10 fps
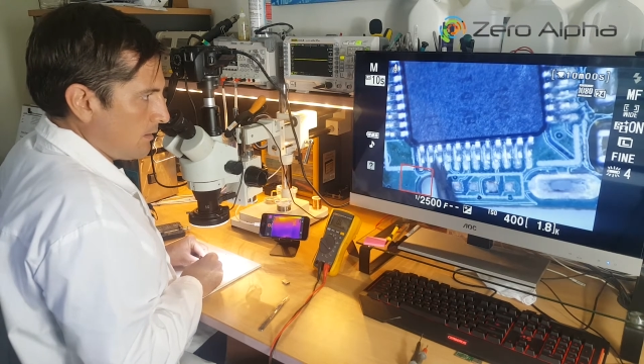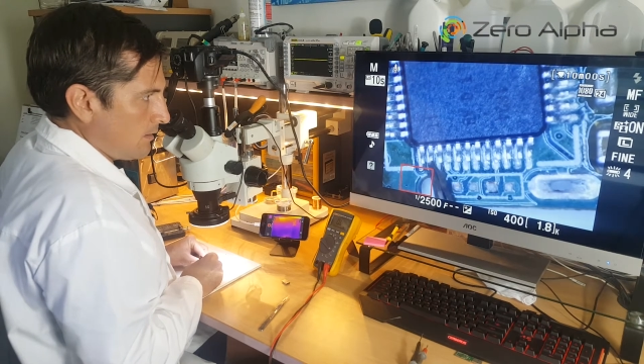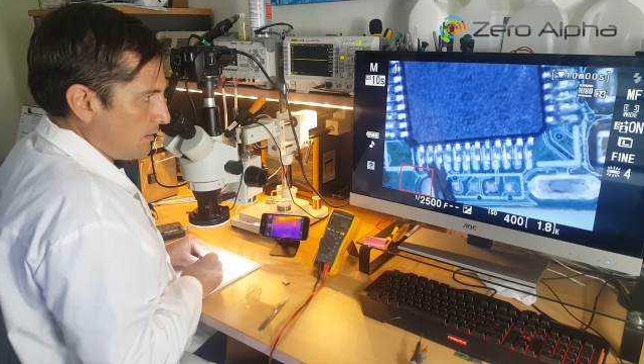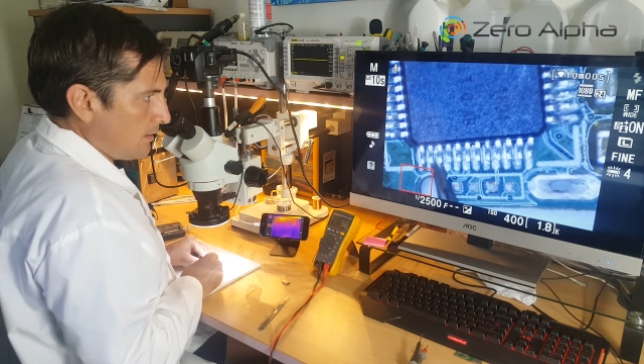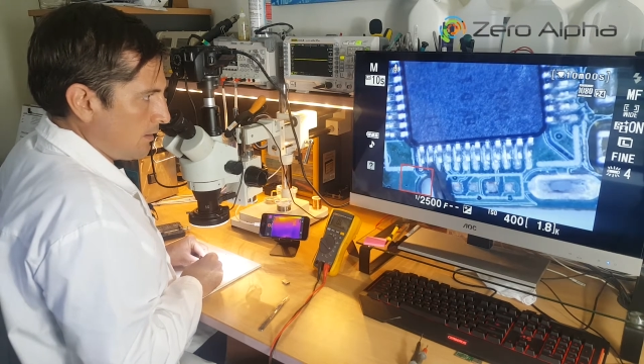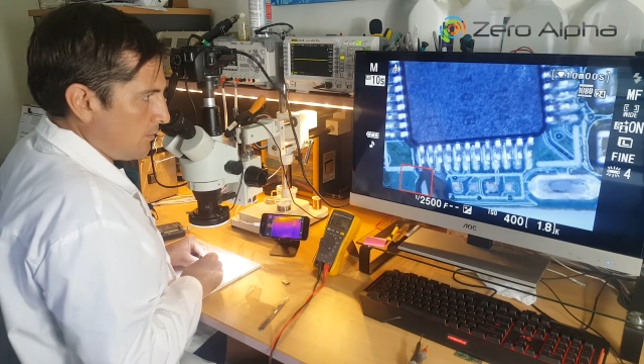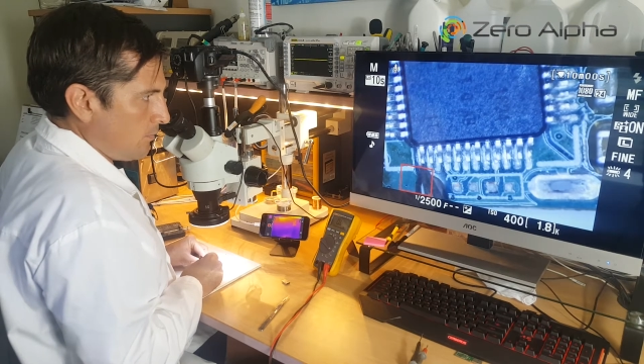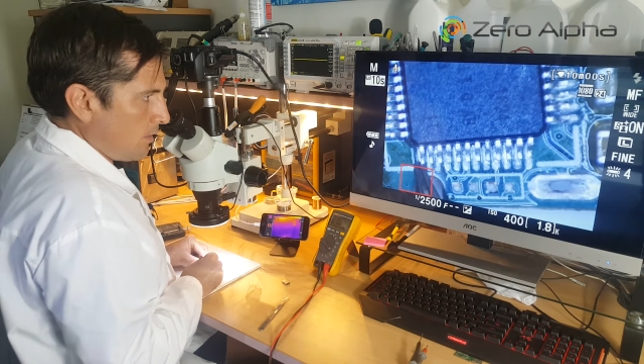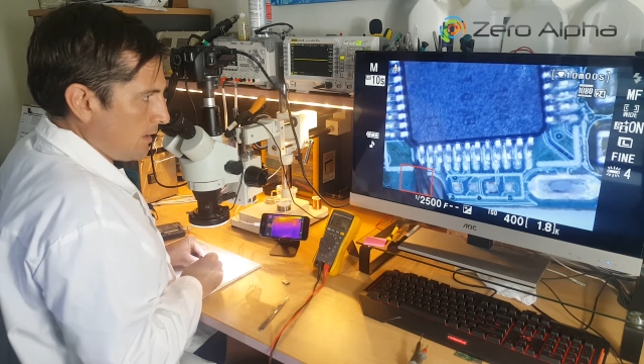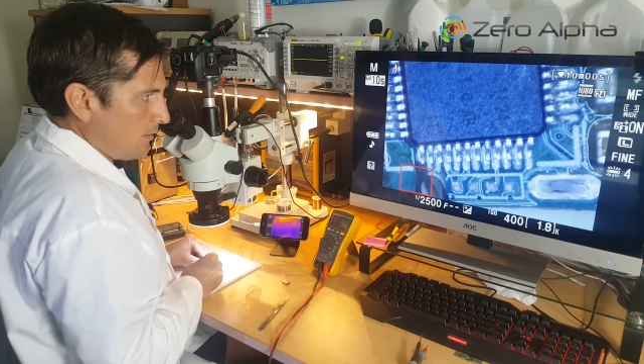I don't know
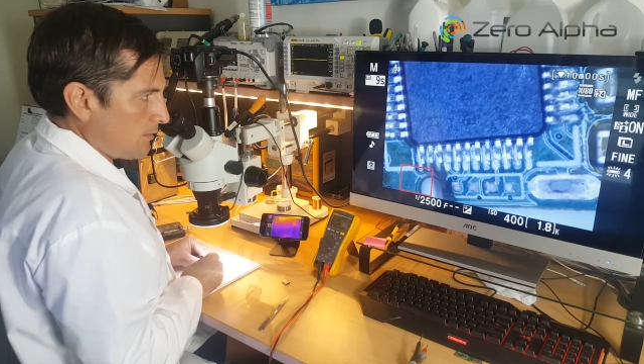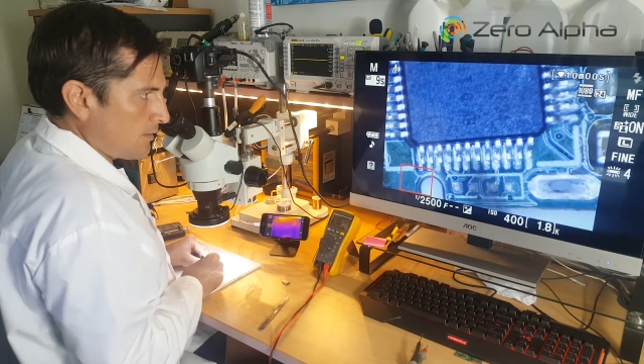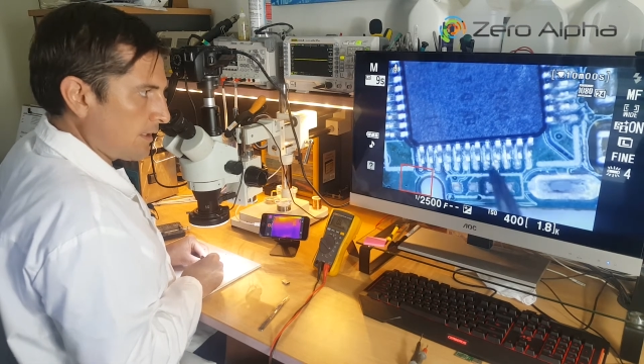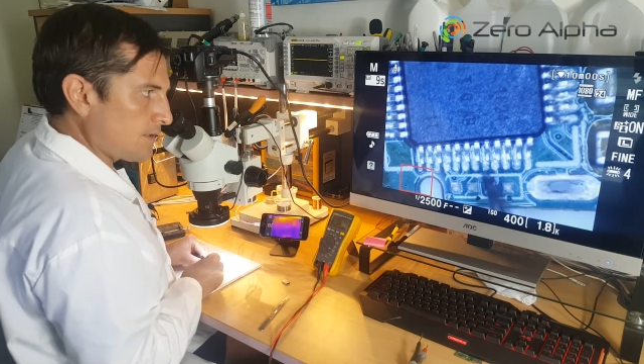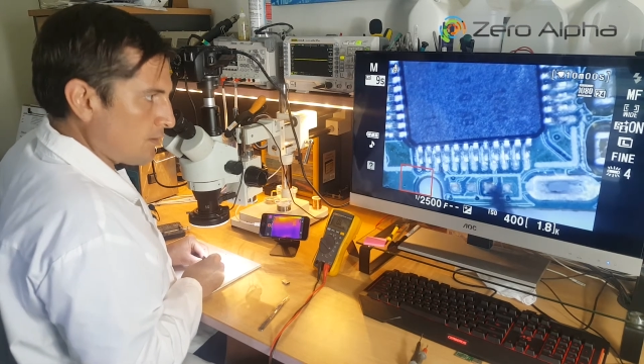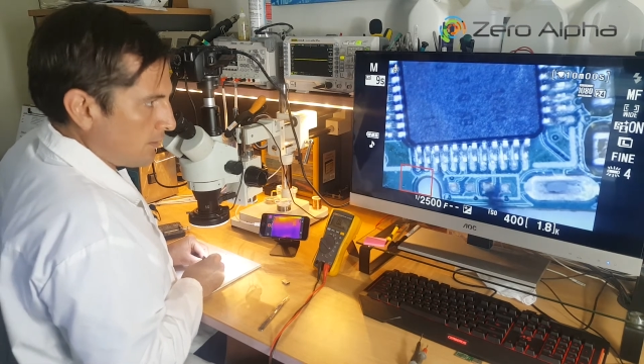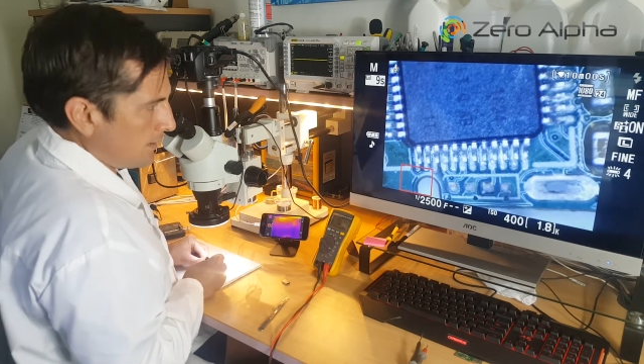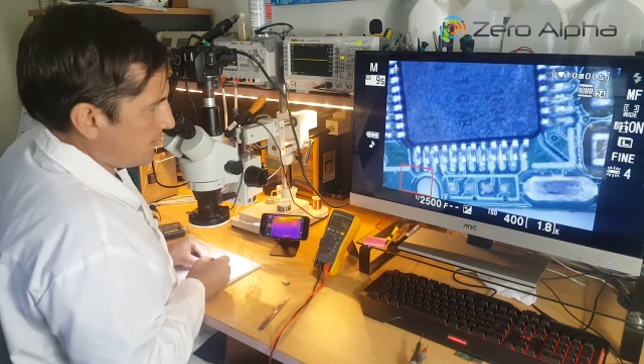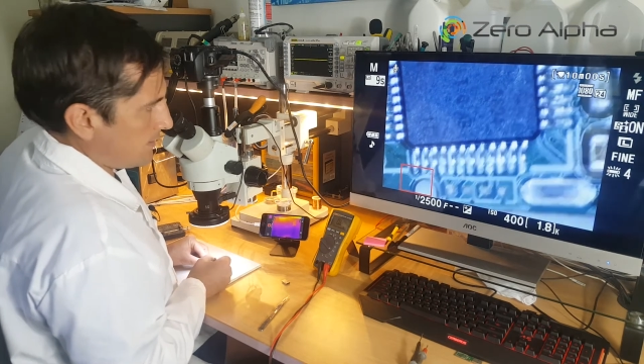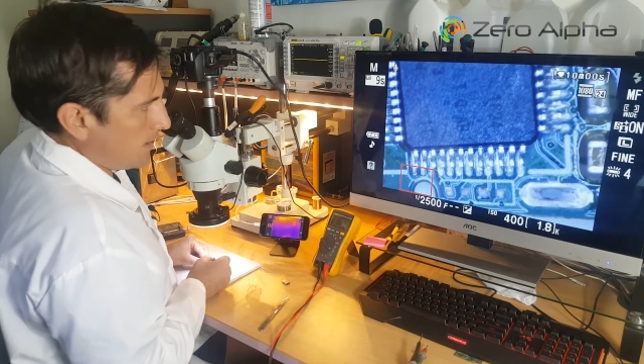why, it looks like it's gone
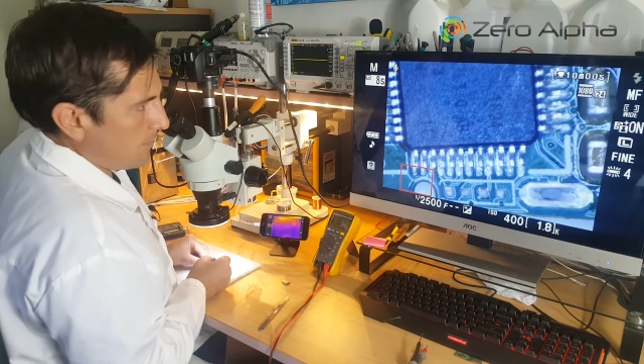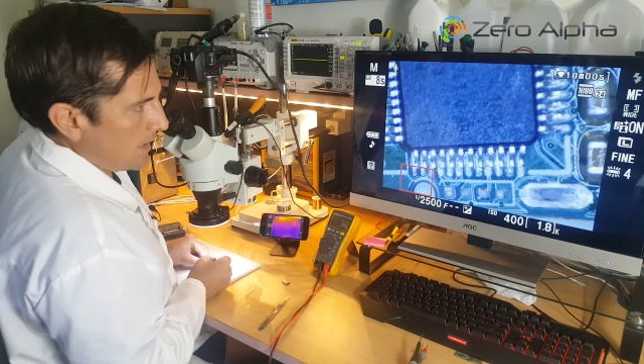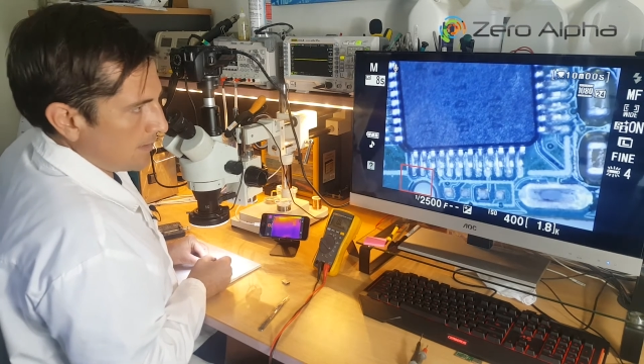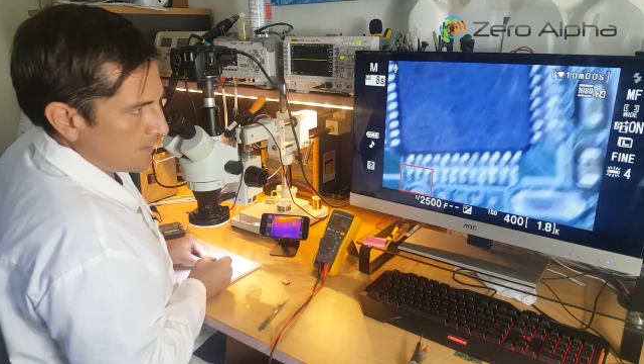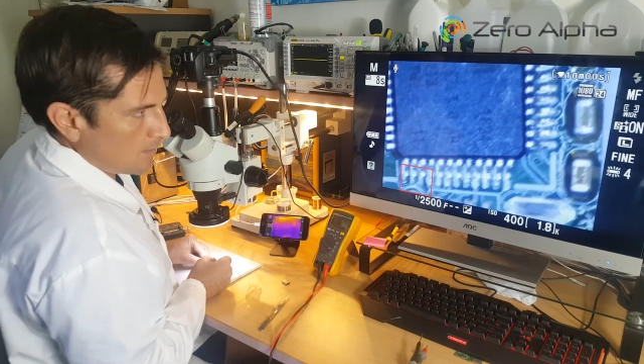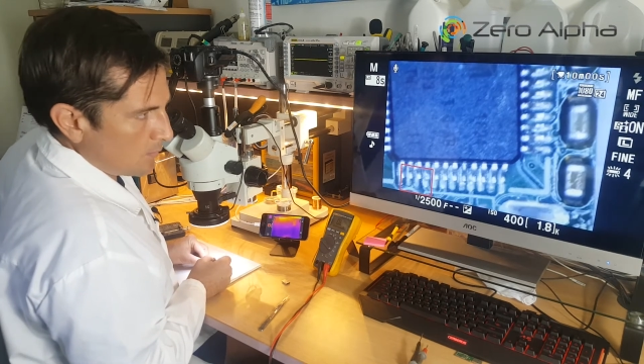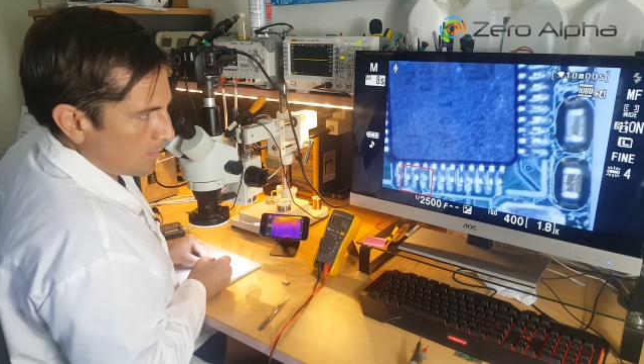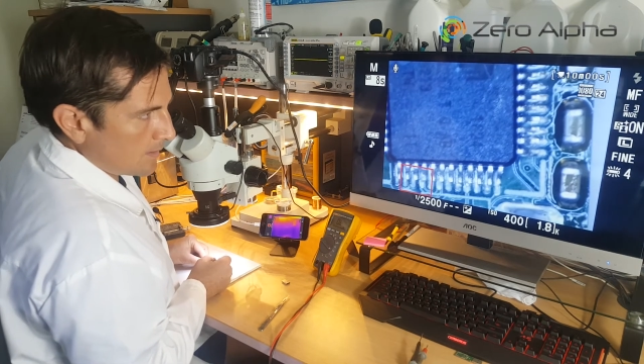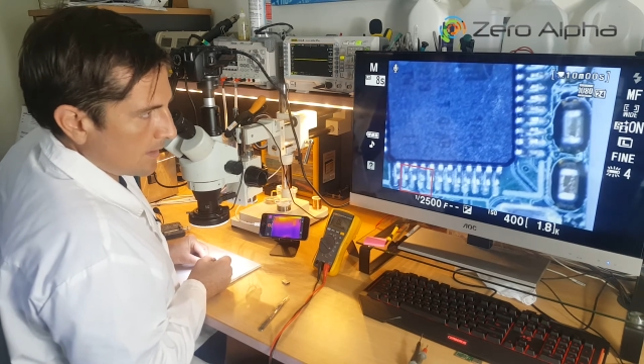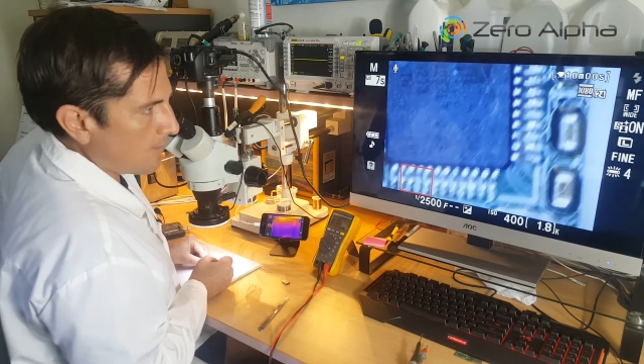into some heat
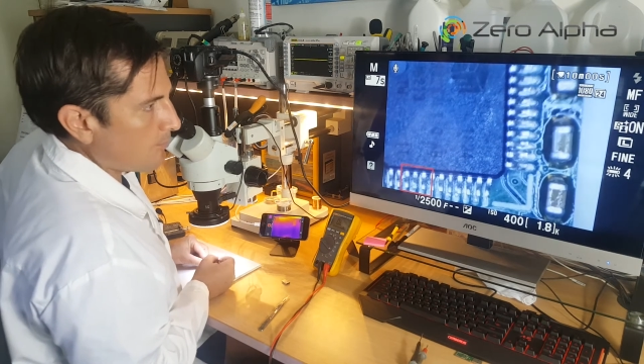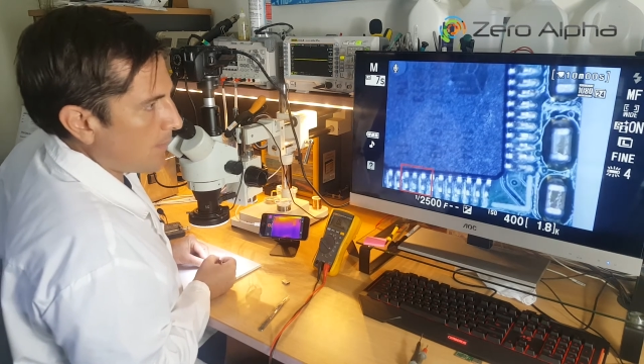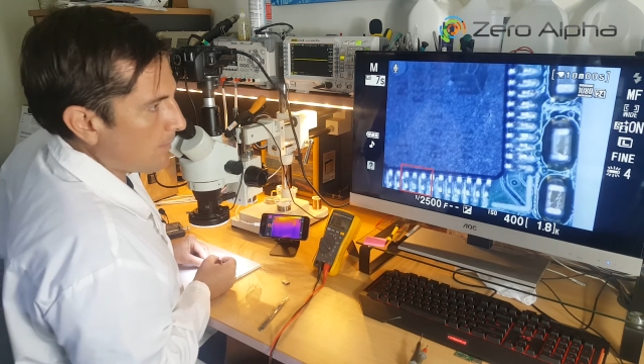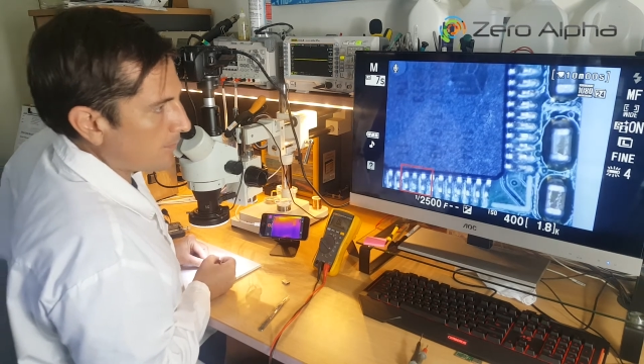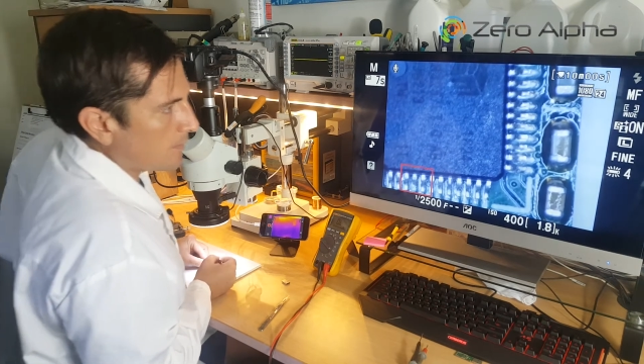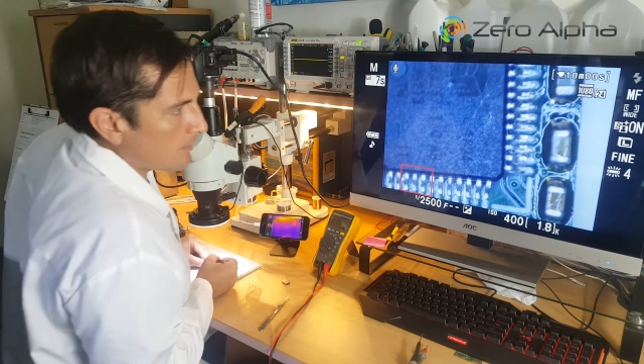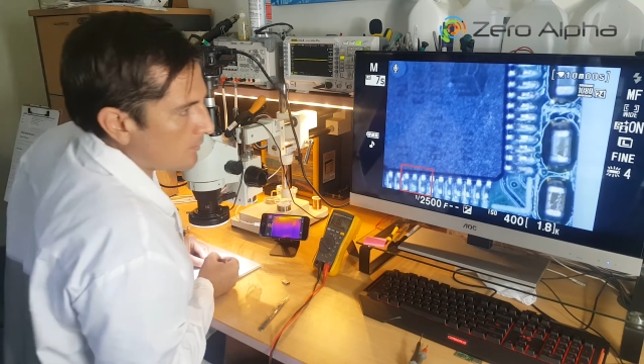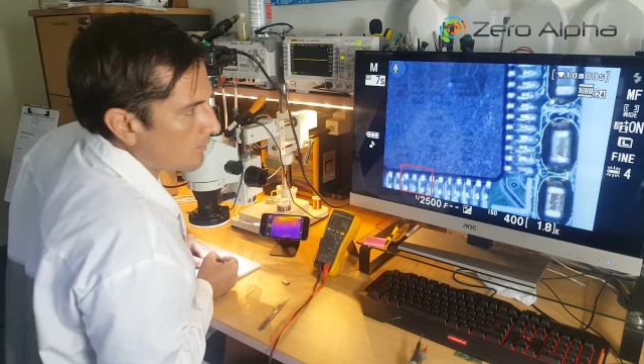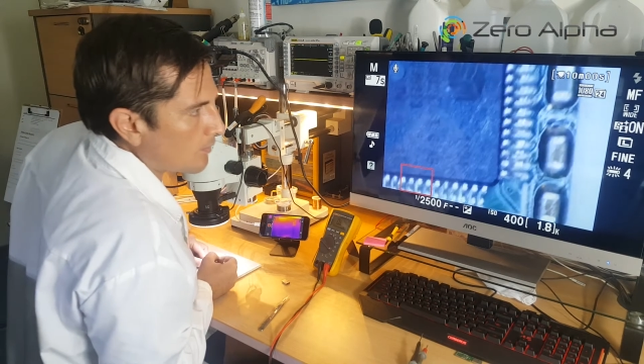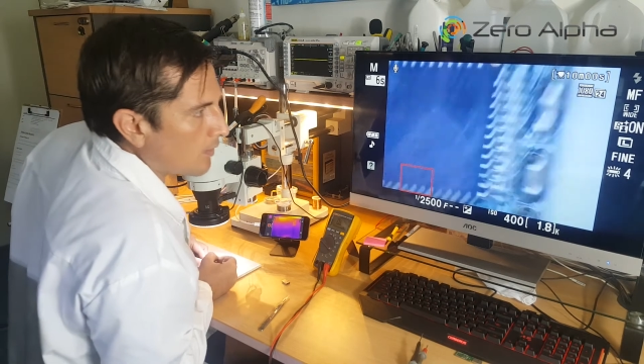source and they've bumped
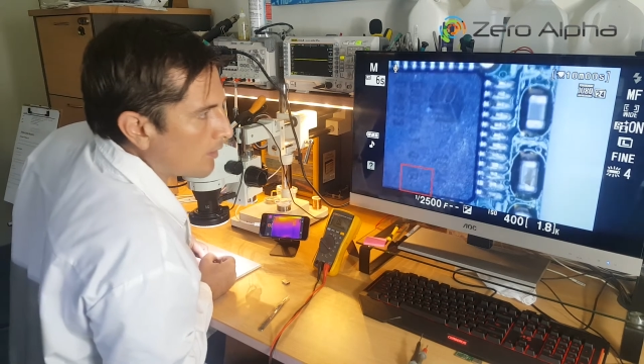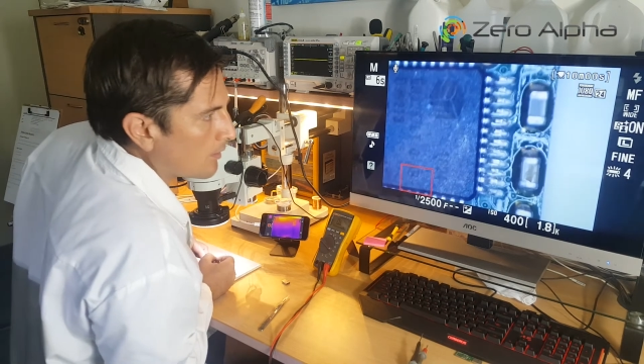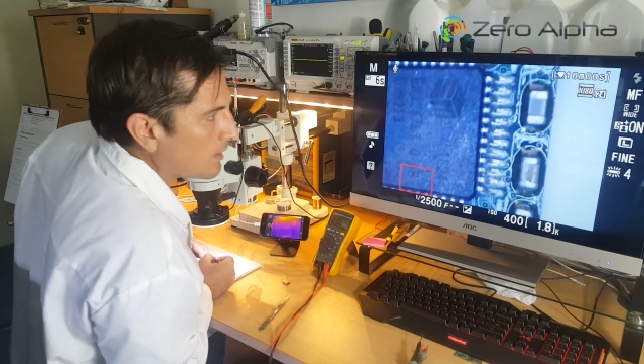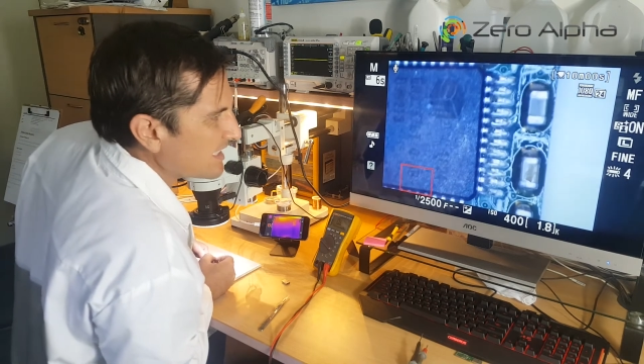it, so.